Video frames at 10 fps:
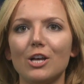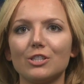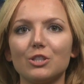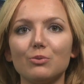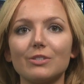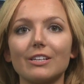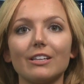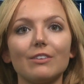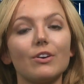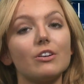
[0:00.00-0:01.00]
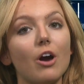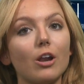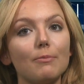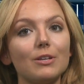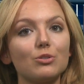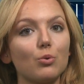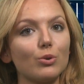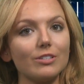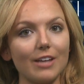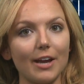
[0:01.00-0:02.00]
Students can leave anonymous
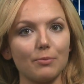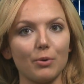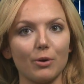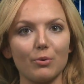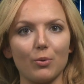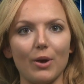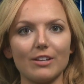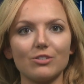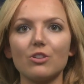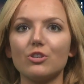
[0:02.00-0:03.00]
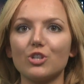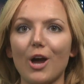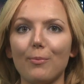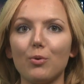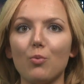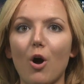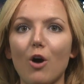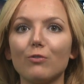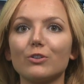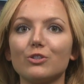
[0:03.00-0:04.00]
or signed prayer requests on the chapel
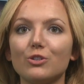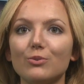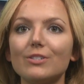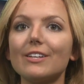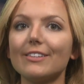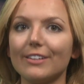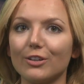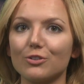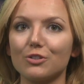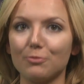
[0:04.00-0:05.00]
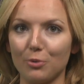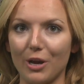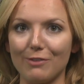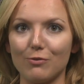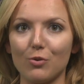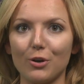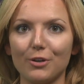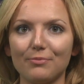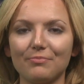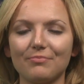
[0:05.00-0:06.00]
wall for students and leaders to pray for.